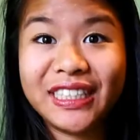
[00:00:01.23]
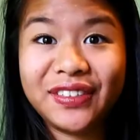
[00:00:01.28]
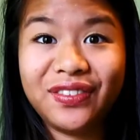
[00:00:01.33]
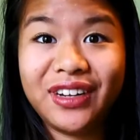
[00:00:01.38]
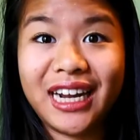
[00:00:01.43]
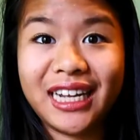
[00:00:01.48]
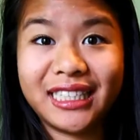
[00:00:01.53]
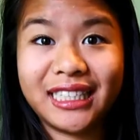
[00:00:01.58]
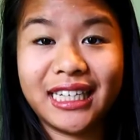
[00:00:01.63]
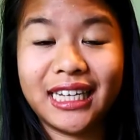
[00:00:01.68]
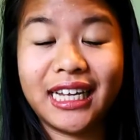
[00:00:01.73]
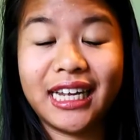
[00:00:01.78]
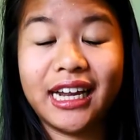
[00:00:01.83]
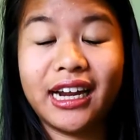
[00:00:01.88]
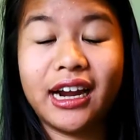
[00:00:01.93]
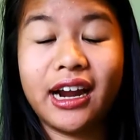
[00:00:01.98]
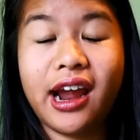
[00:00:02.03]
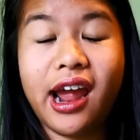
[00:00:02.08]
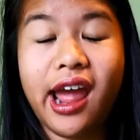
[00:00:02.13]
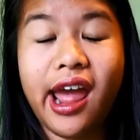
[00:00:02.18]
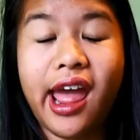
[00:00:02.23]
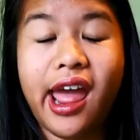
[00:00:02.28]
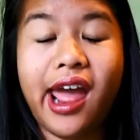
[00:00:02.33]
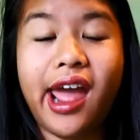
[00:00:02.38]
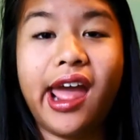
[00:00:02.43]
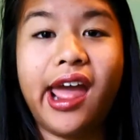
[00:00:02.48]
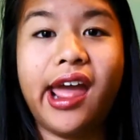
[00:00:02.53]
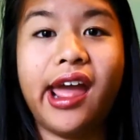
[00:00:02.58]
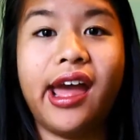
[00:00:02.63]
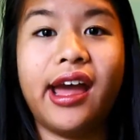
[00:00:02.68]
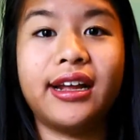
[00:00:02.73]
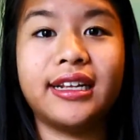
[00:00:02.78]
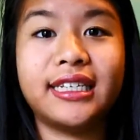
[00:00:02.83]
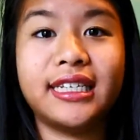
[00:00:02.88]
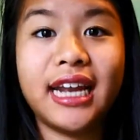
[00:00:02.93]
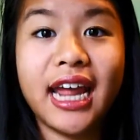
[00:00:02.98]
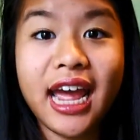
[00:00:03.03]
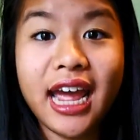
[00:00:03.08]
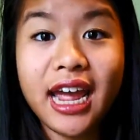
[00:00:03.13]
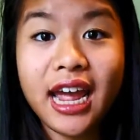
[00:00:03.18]
Vanessa here, and
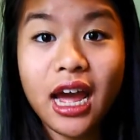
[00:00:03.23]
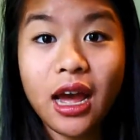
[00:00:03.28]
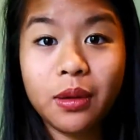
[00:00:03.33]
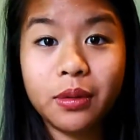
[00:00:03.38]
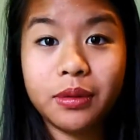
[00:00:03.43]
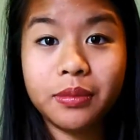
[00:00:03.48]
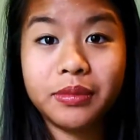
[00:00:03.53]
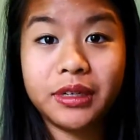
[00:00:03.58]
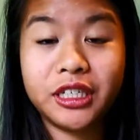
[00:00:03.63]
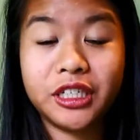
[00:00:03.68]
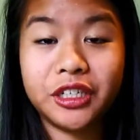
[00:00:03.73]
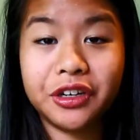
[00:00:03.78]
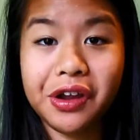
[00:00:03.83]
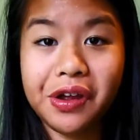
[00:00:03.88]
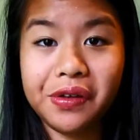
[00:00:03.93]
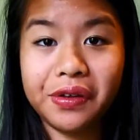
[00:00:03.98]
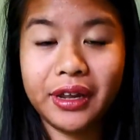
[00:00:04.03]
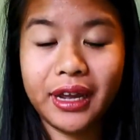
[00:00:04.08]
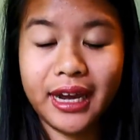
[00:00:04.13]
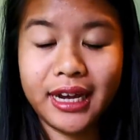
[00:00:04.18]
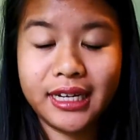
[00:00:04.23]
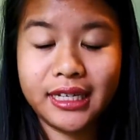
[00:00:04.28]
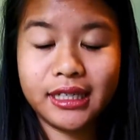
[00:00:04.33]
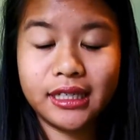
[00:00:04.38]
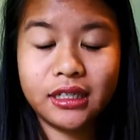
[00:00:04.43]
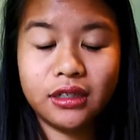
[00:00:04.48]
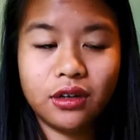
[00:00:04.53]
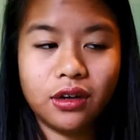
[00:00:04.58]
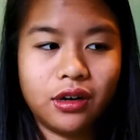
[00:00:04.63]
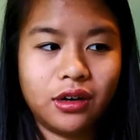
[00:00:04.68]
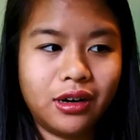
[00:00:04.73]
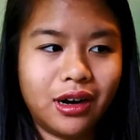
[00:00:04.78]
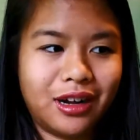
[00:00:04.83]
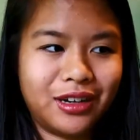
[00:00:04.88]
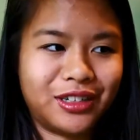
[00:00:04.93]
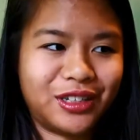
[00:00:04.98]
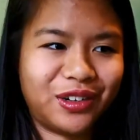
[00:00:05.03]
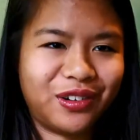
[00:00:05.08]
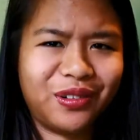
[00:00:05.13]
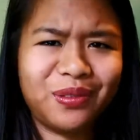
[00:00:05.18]
today I'm going to be sharing you guys, or
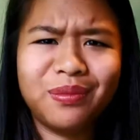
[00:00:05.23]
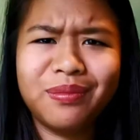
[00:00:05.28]
not show,